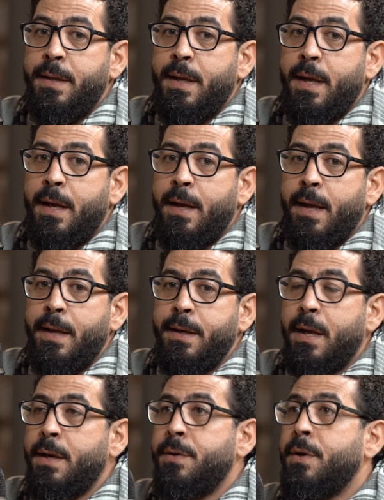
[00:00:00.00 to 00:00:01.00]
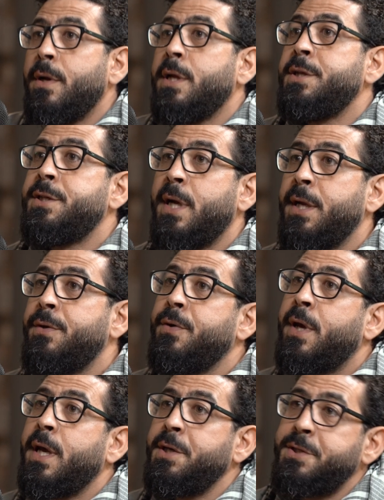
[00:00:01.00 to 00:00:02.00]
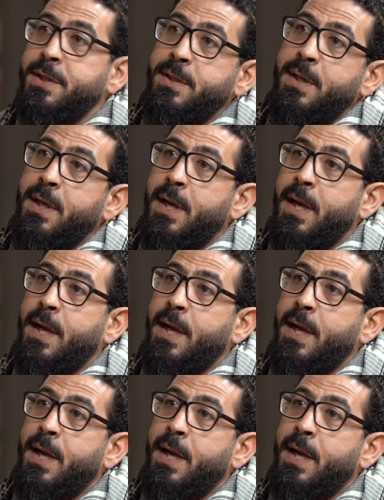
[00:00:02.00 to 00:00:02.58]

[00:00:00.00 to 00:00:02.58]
the knowledge, education.